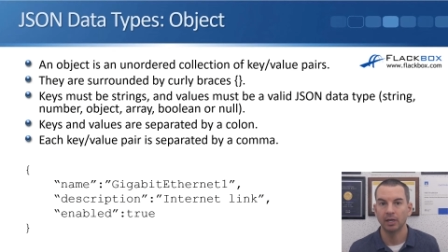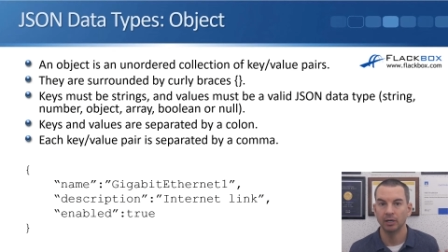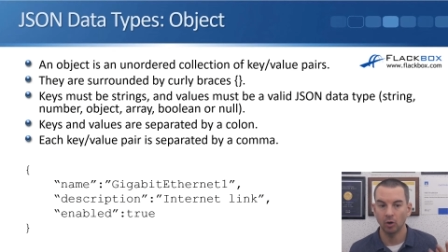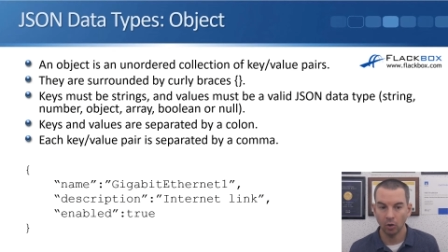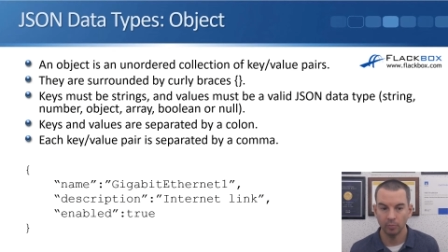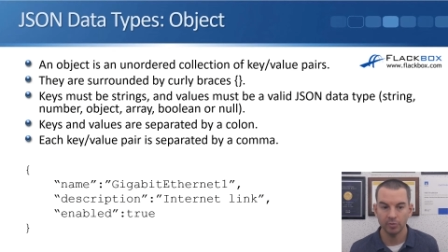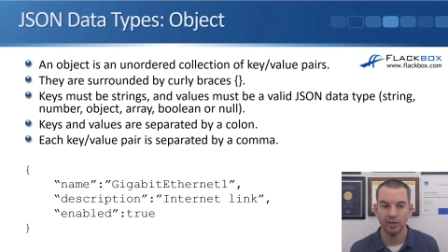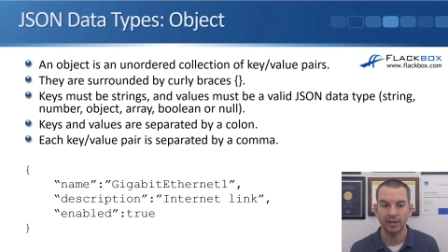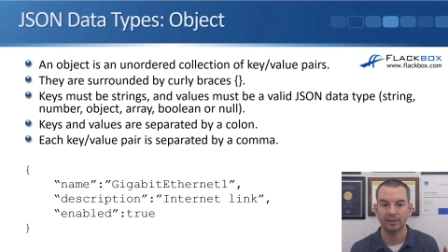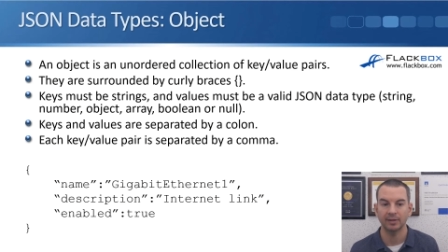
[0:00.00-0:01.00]
An
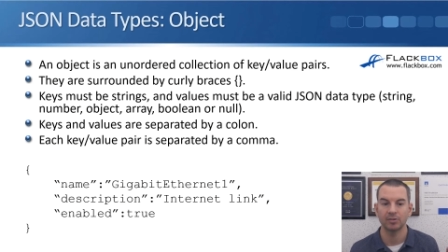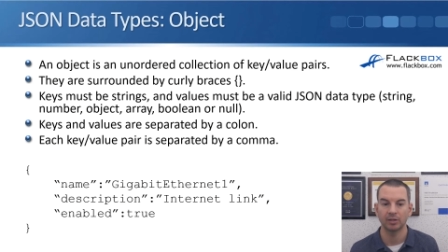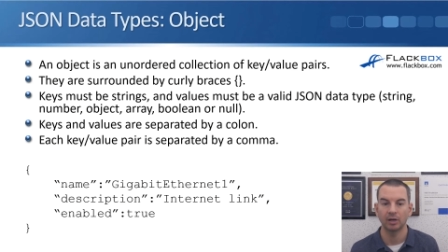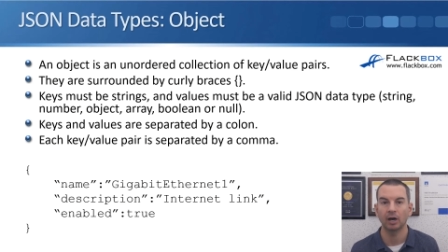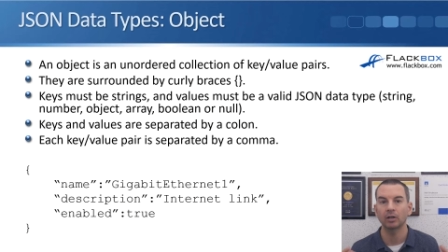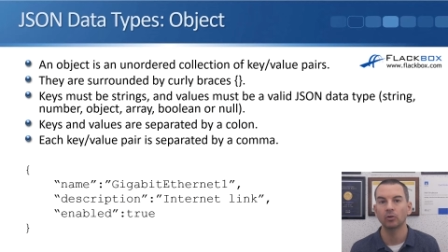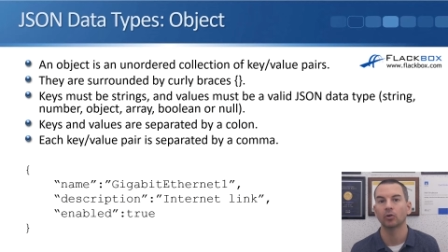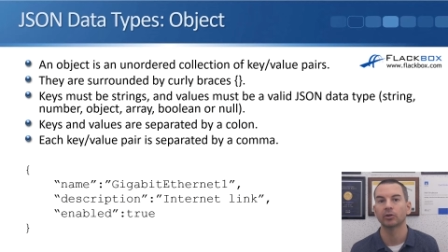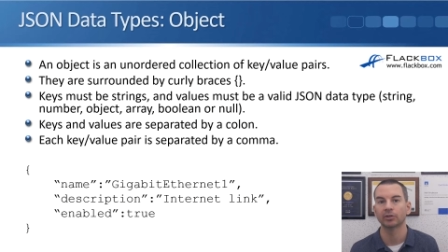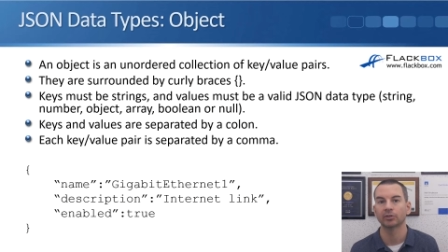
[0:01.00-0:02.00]
object is an
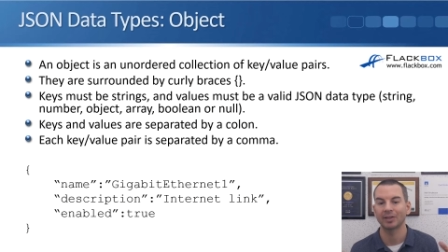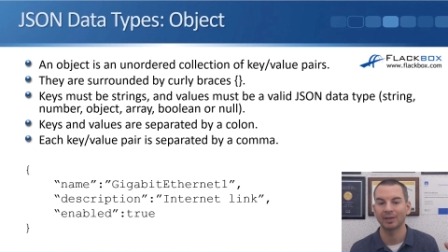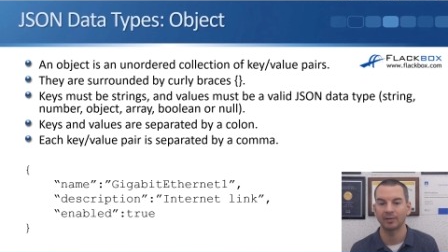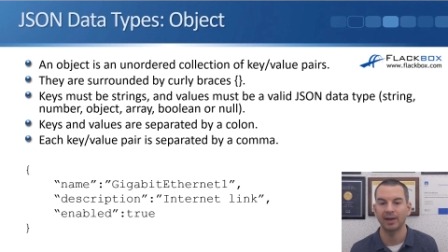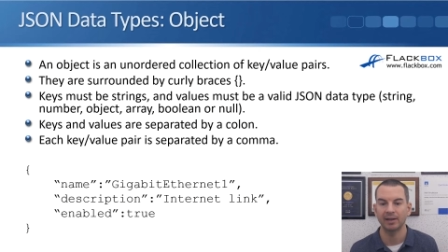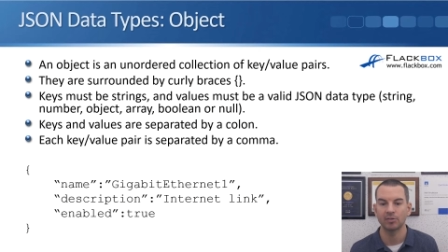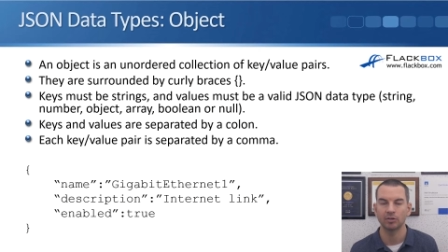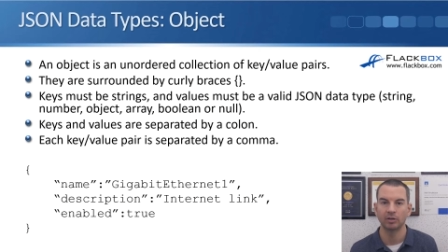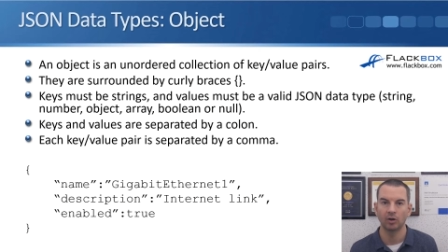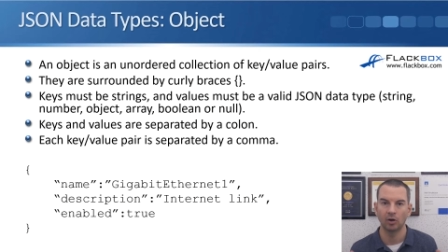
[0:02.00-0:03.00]
unordered
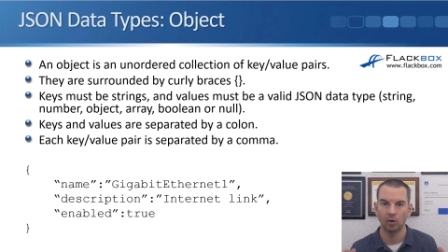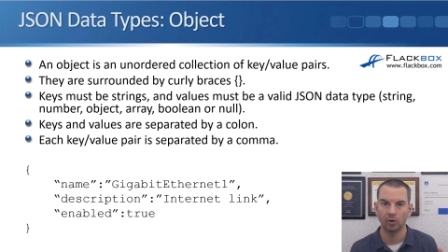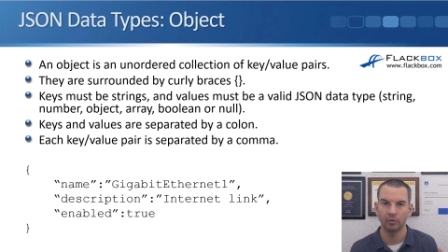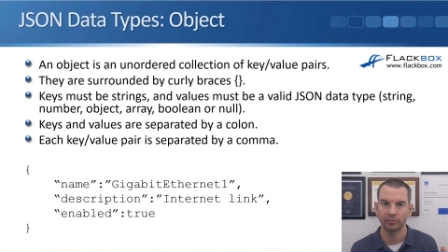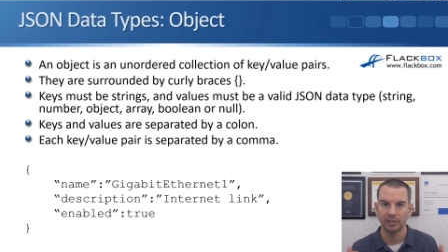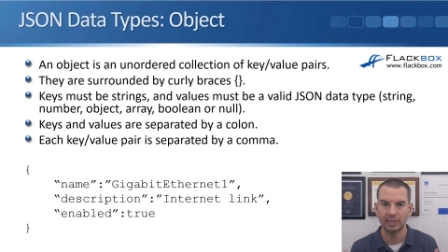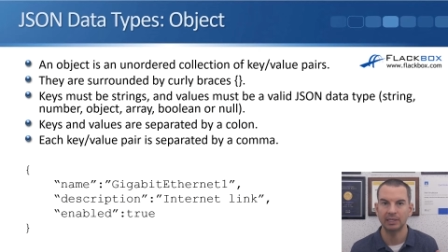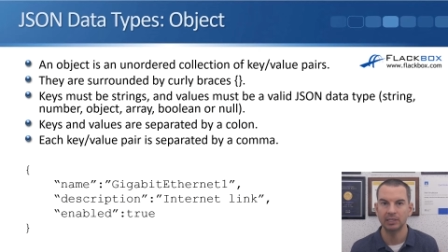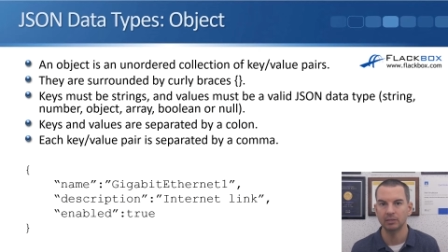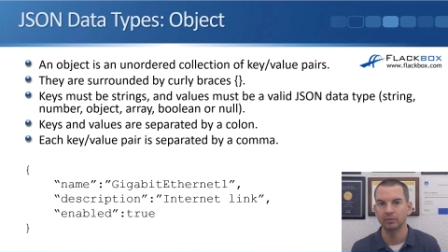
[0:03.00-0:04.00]
collection of
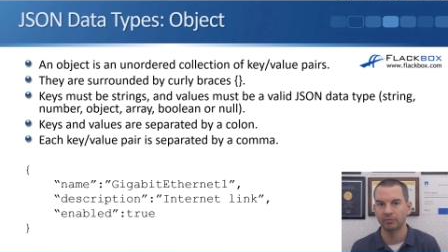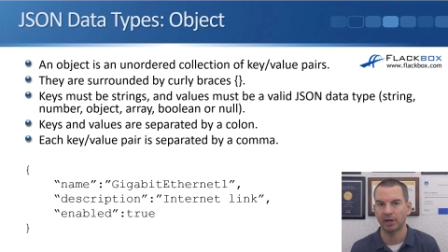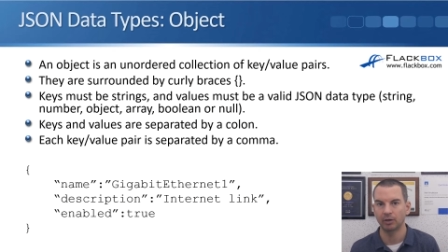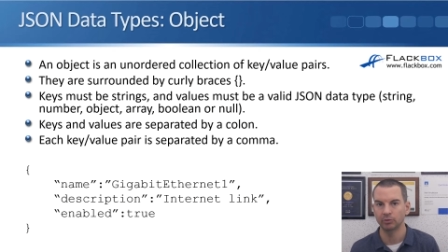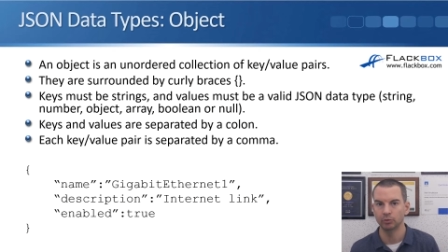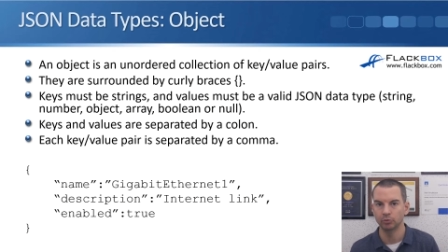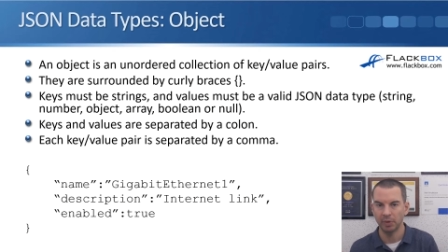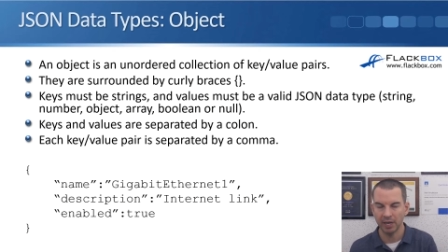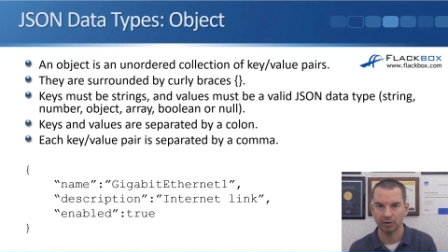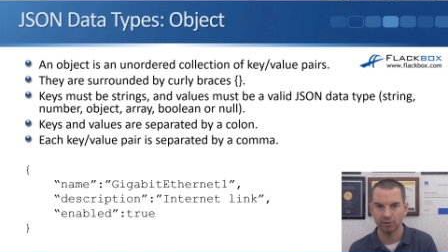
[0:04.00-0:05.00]
key value
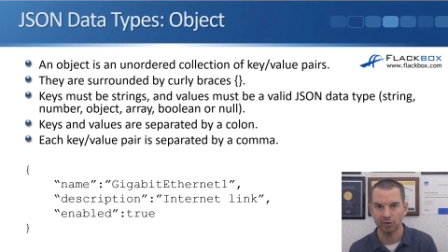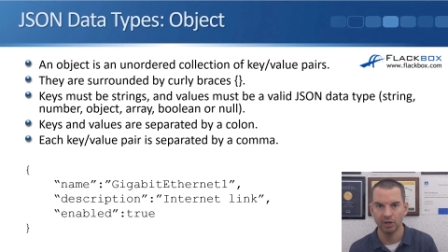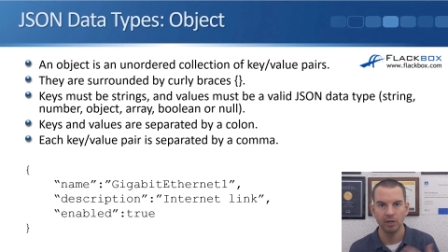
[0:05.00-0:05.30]
pairs